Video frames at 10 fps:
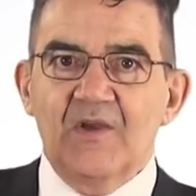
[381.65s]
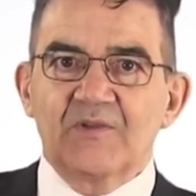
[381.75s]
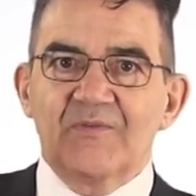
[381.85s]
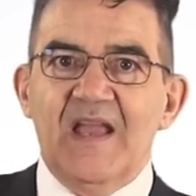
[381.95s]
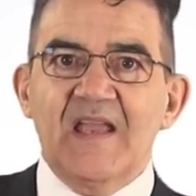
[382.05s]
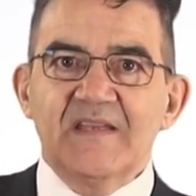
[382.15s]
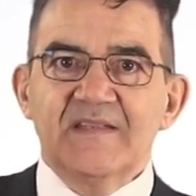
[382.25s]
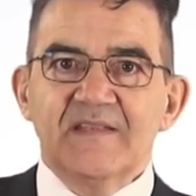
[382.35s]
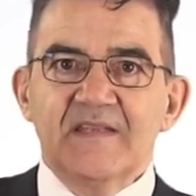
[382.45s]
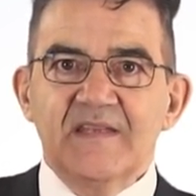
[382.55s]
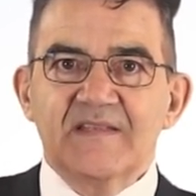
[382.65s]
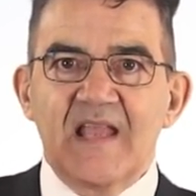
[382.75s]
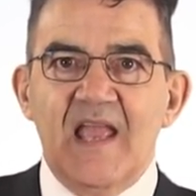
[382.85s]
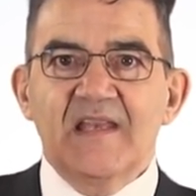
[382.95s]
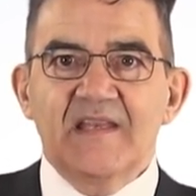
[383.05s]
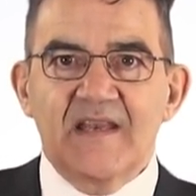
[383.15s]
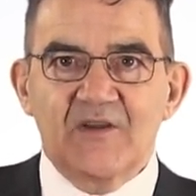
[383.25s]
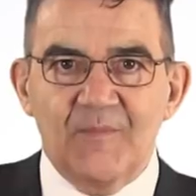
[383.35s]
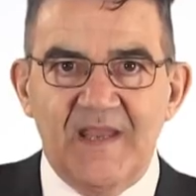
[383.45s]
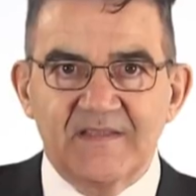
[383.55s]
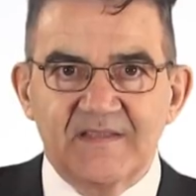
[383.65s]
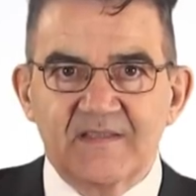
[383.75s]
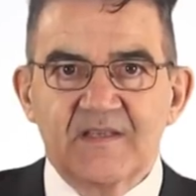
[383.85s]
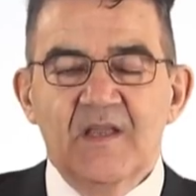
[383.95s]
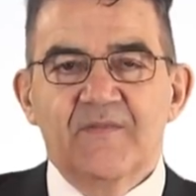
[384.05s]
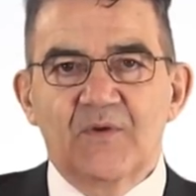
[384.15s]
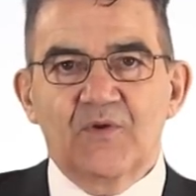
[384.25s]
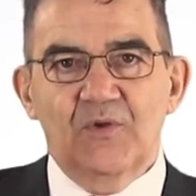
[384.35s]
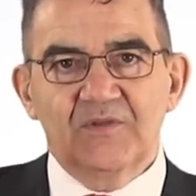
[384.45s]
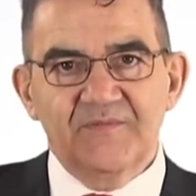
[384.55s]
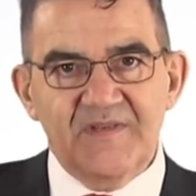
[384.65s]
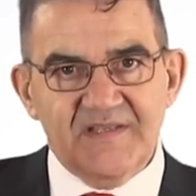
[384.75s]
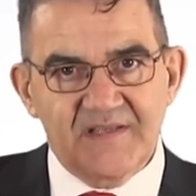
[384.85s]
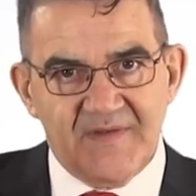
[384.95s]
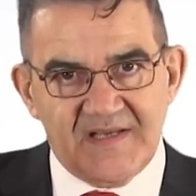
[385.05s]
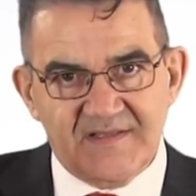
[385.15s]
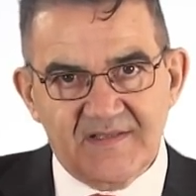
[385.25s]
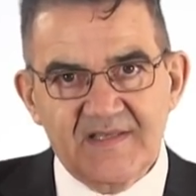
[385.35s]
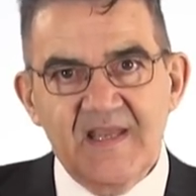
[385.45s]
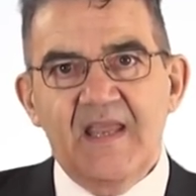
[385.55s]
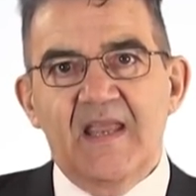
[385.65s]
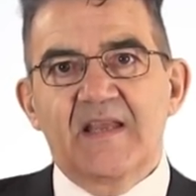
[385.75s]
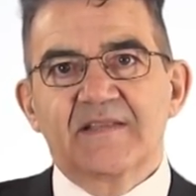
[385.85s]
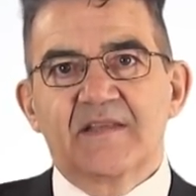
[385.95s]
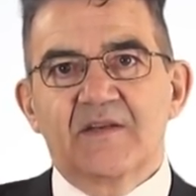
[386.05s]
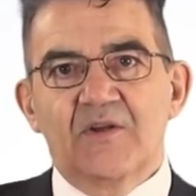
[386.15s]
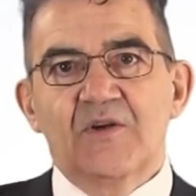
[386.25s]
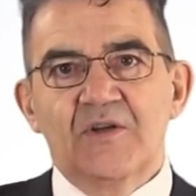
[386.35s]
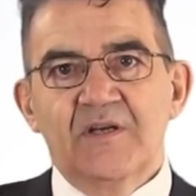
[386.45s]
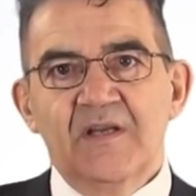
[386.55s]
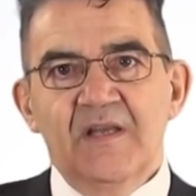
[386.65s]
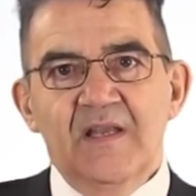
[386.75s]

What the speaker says: Advice is highly recommended for Golden Visa investors, as there are